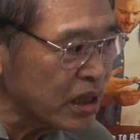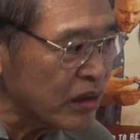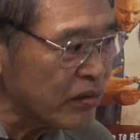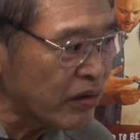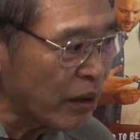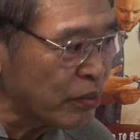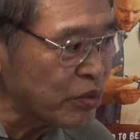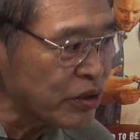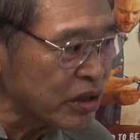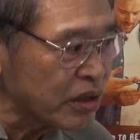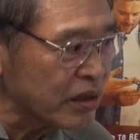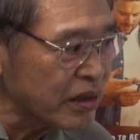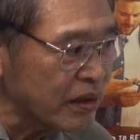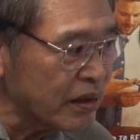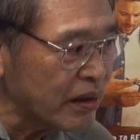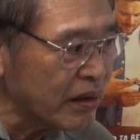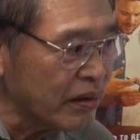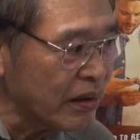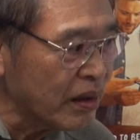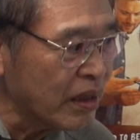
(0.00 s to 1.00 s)

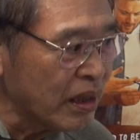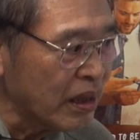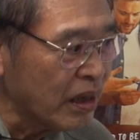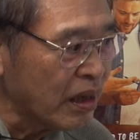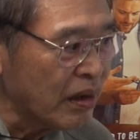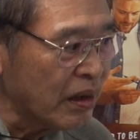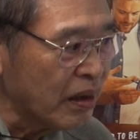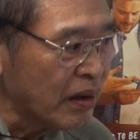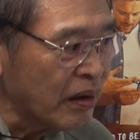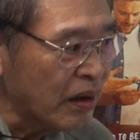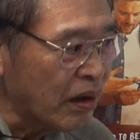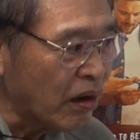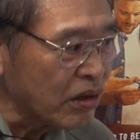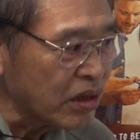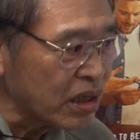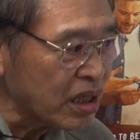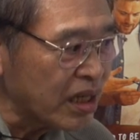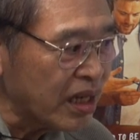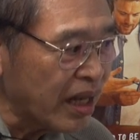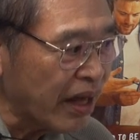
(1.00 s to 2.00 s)
eruption on
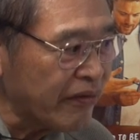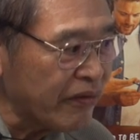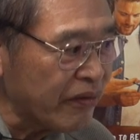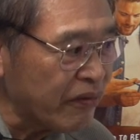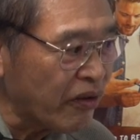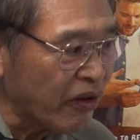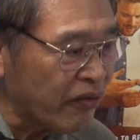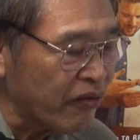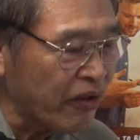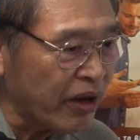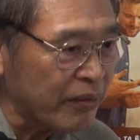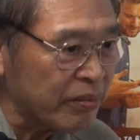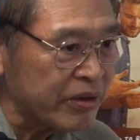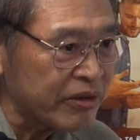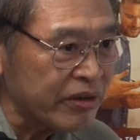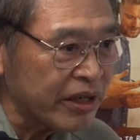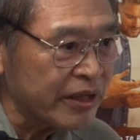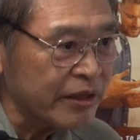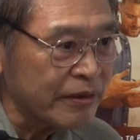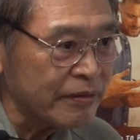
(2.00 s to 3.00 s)
the 11th of
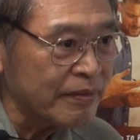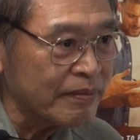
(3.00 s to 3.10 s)
February.